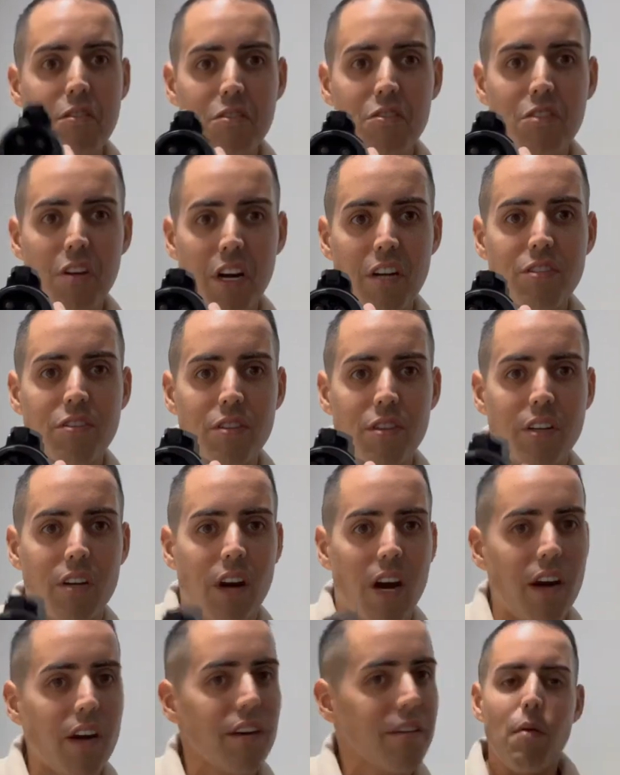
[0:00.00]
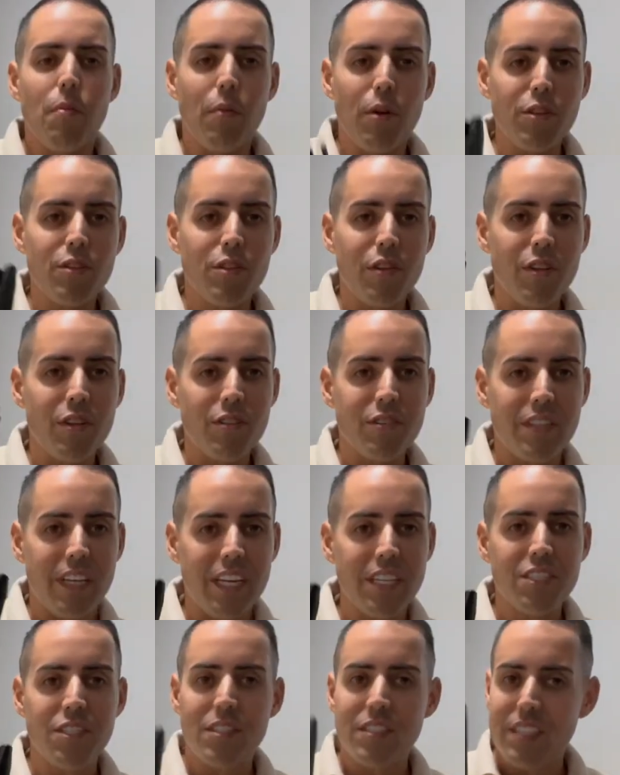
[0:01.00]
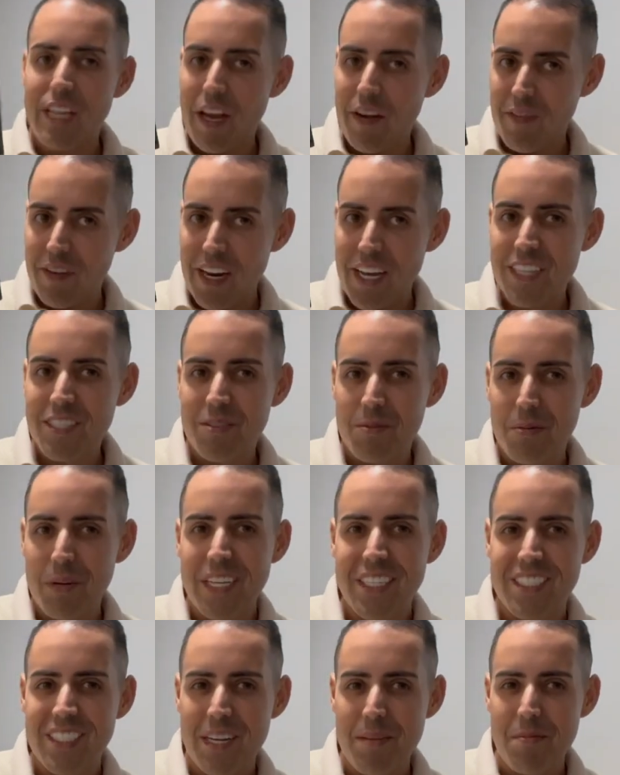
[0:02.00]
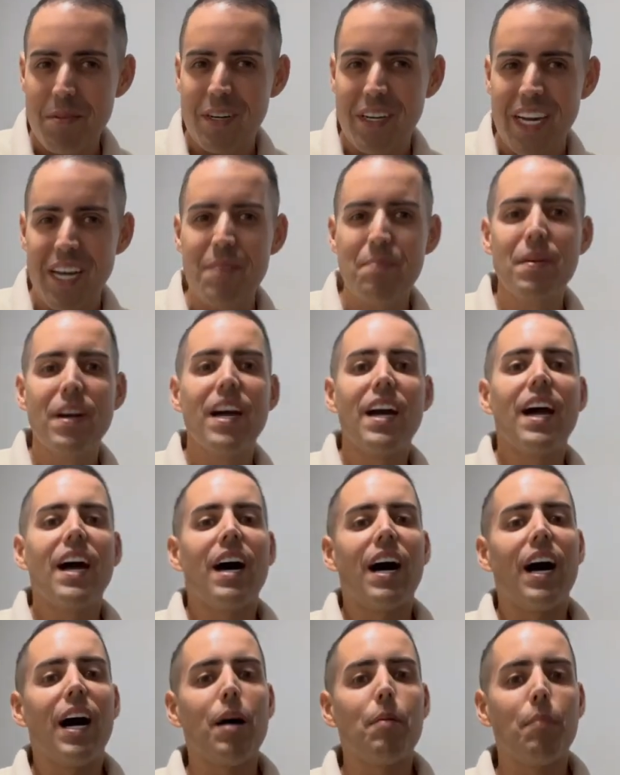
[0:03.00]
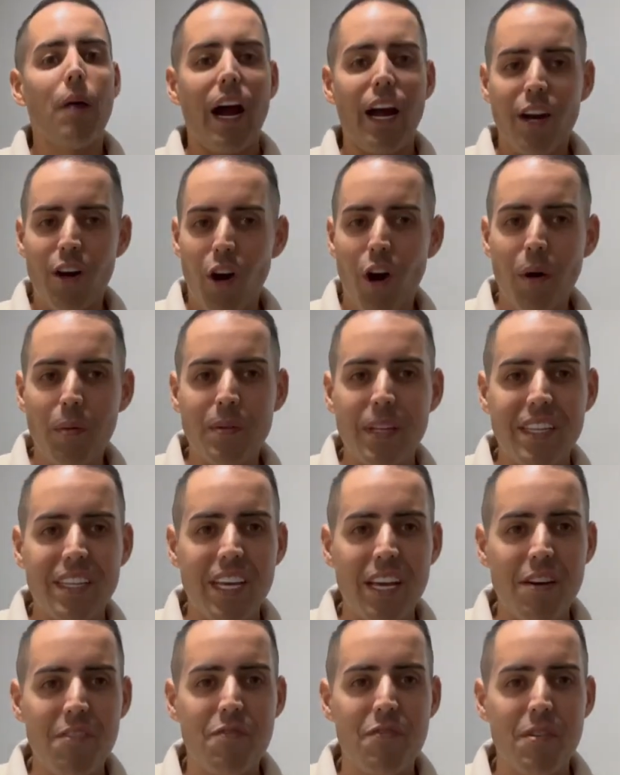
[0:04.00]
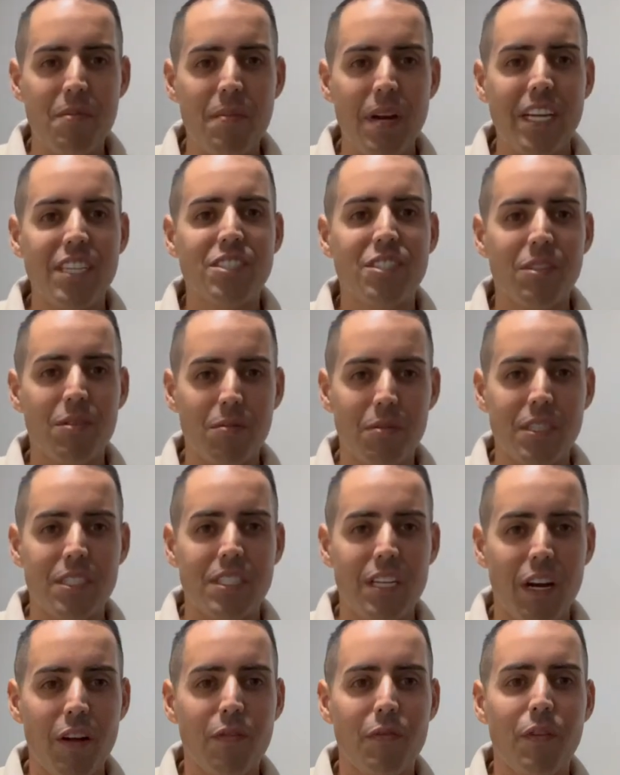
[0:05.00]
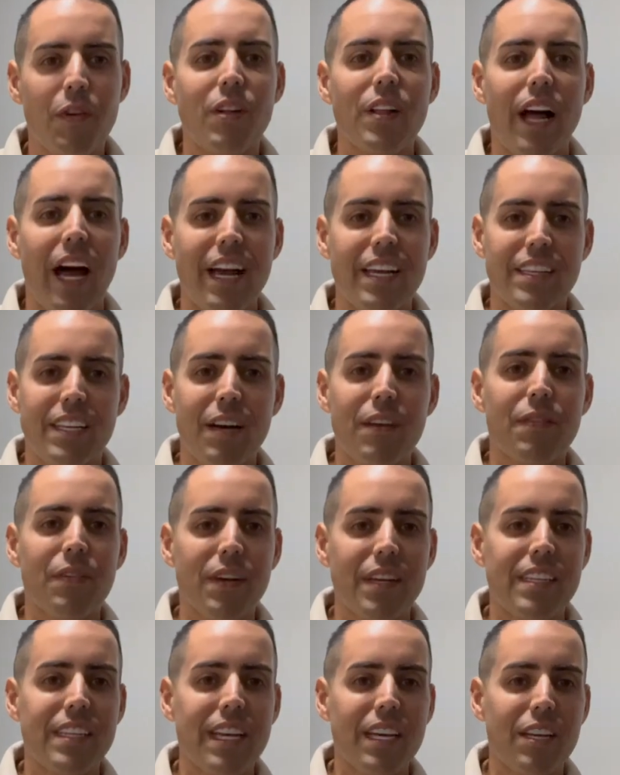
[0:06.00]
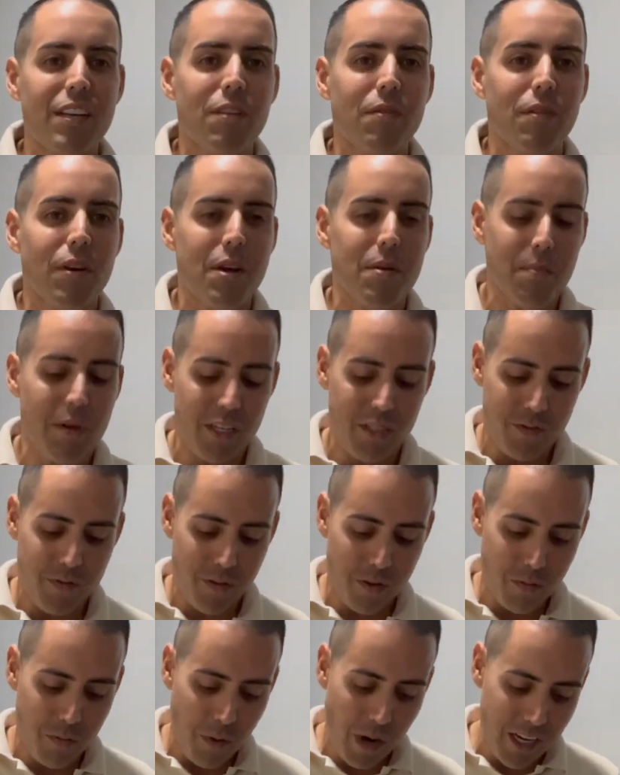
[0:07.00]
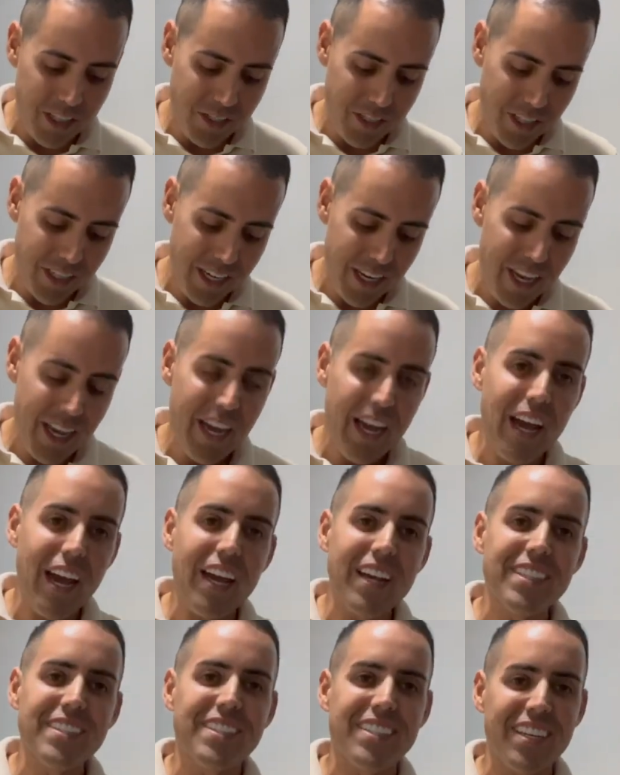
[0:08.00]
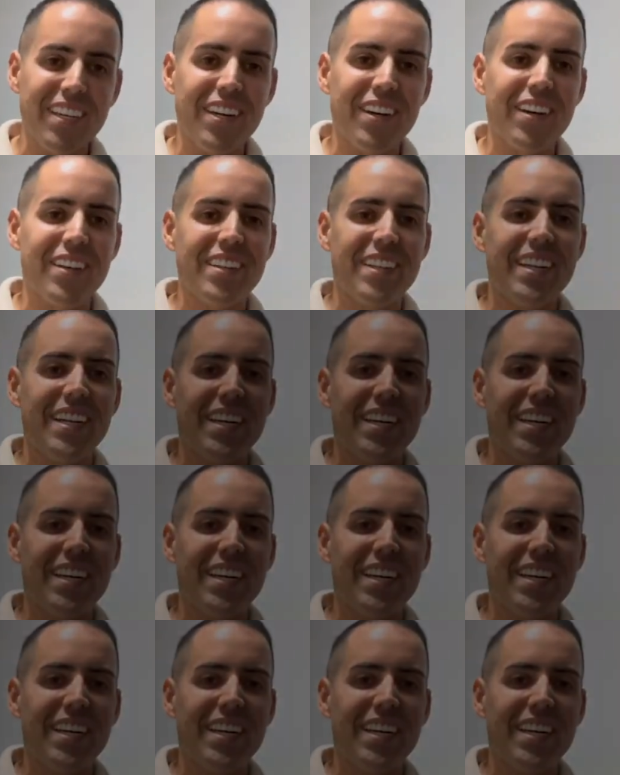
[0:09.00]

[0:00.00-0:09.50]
charge your car. Most of the stations have less wait time. Okay, I hope that the information was helpful. I definitely thank you very much for watching, and see you on the